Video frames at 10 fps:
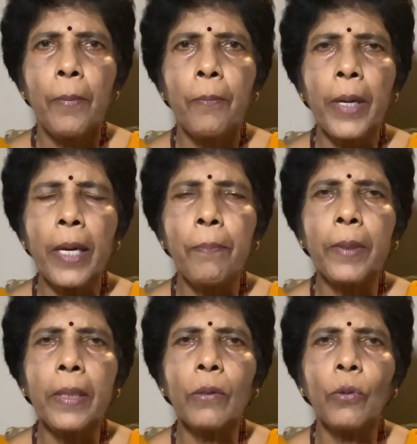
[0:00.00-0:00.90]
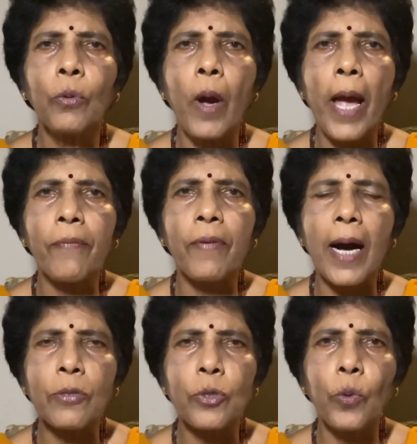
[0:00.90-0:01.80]
people who have
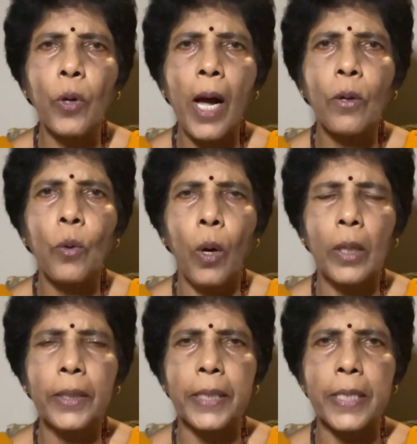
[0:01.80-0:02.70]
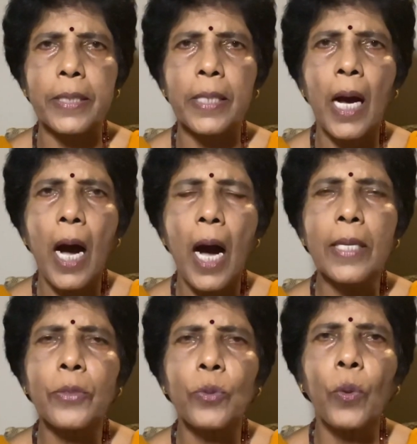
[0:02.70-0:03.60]
Asura qualities,
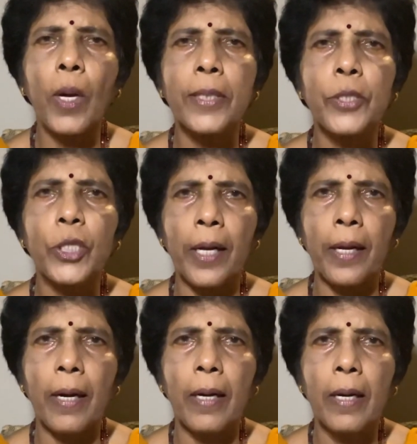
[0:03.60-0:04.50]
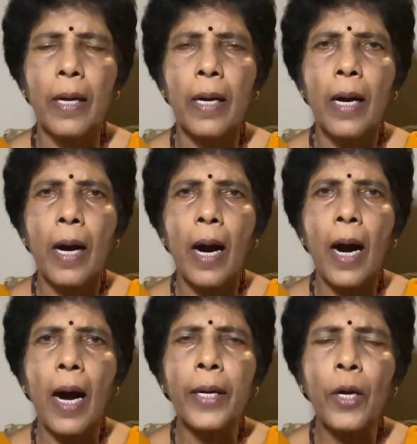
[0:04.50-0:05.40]
Asura Jana,
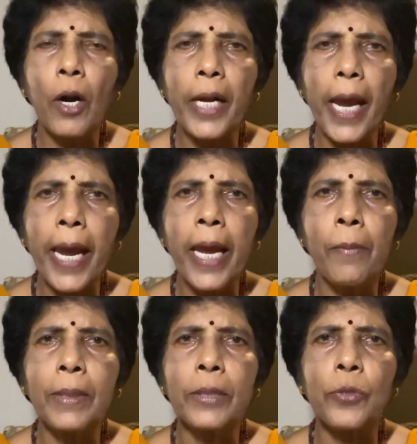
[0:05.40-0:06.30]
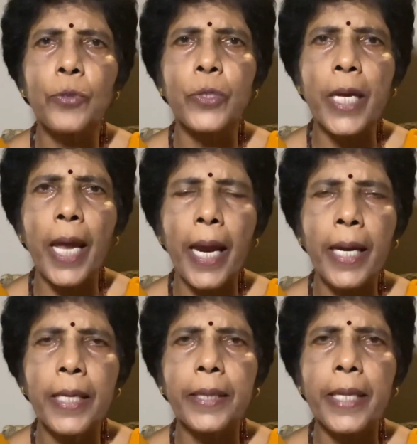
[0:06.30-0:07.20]
are not able to see
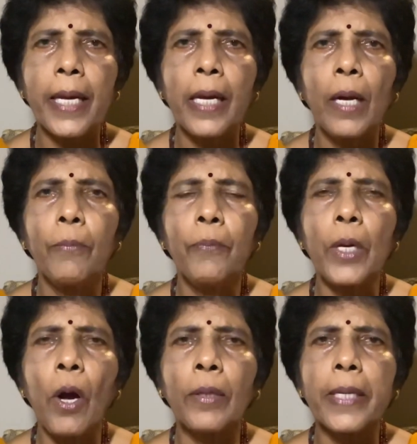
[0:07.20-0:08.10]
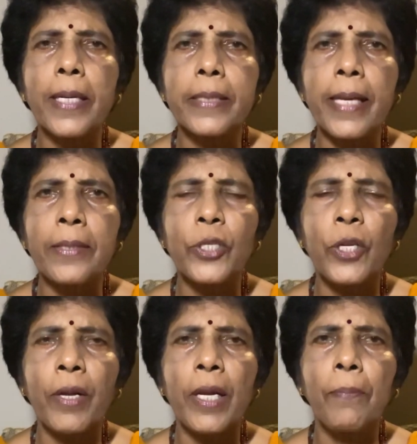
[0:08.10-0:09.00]
anything beyond their
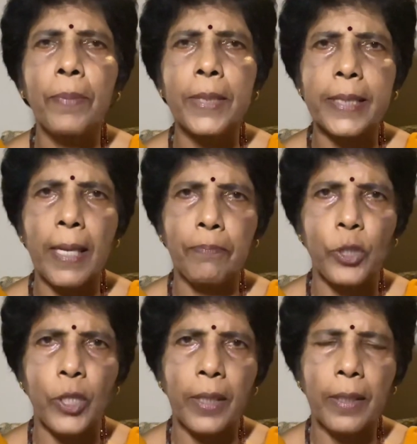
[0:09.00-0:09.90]
sensory perception.